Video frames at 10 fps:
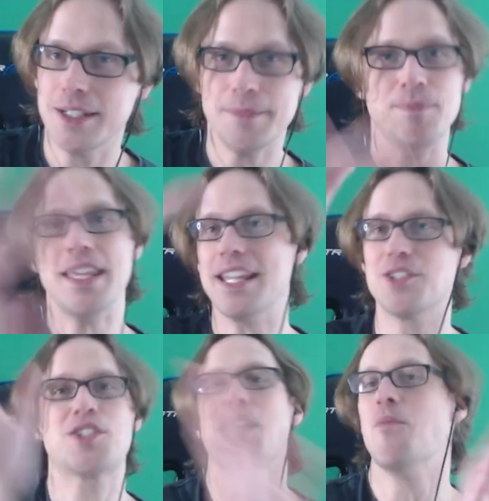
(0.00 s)
in
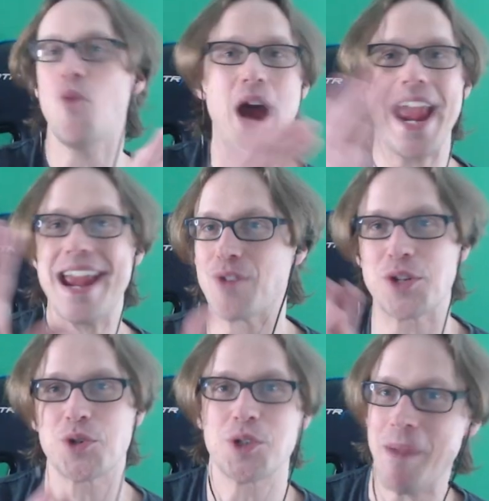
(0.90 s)
some way,
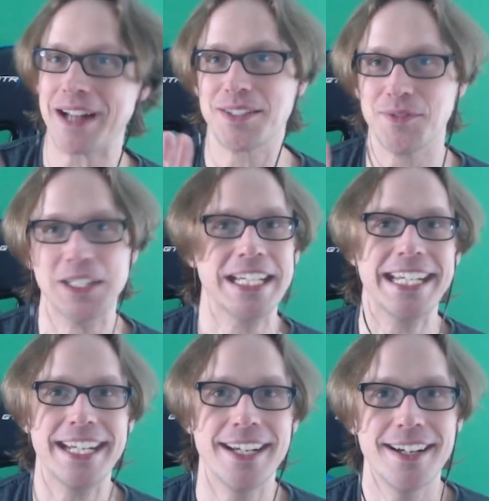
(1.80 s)

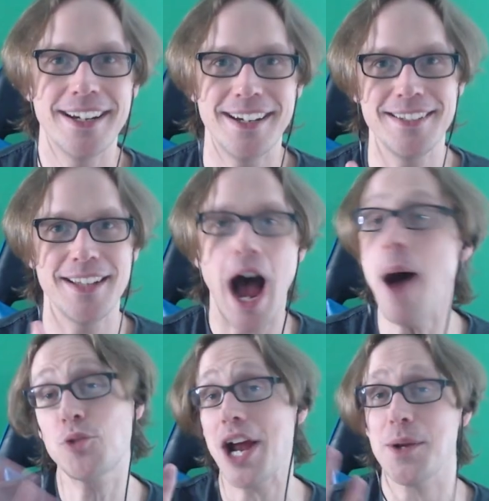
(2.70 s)
retrospectively...
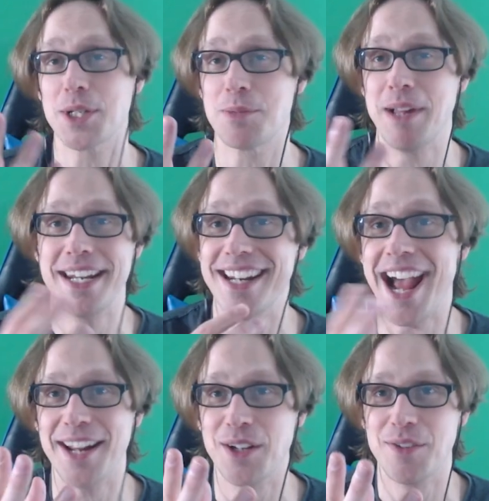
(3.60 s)
I'm trying to explain it, and
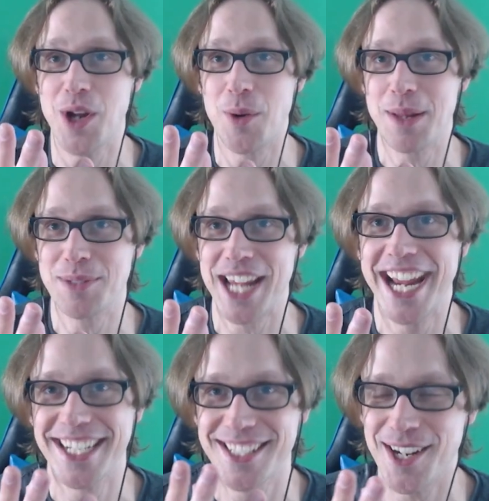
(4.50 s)
I don't even know what I'm
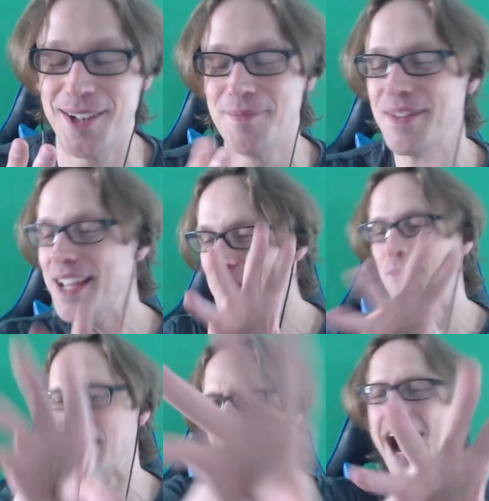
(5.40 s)
saying, so...
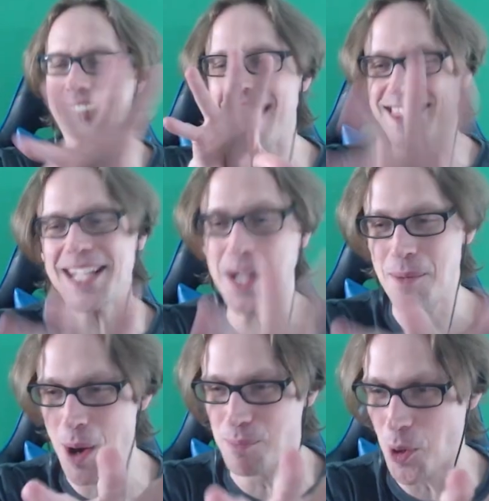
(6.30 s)
But yeah, I think I'm
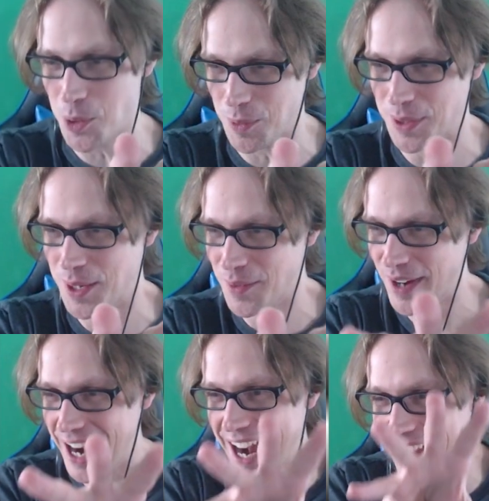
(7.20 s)
on board with you.
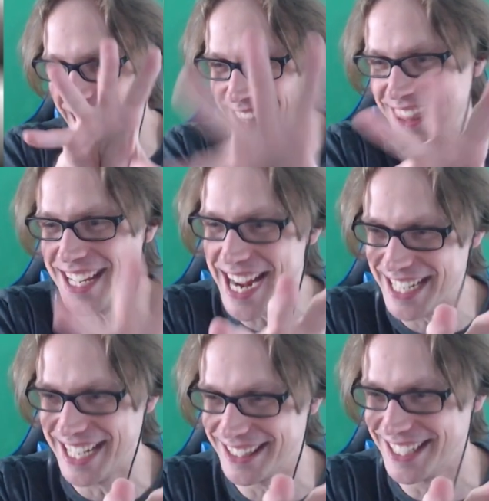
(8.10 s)
I think I
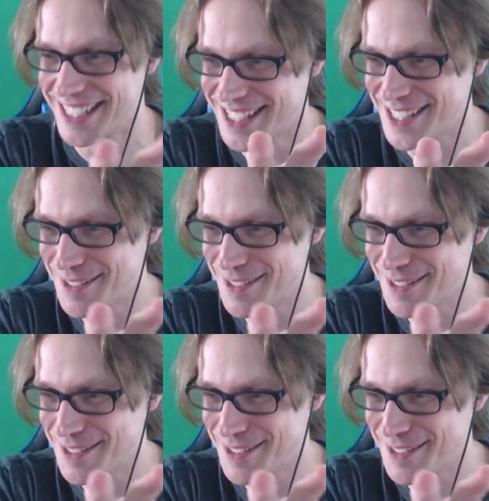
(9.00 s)
get this.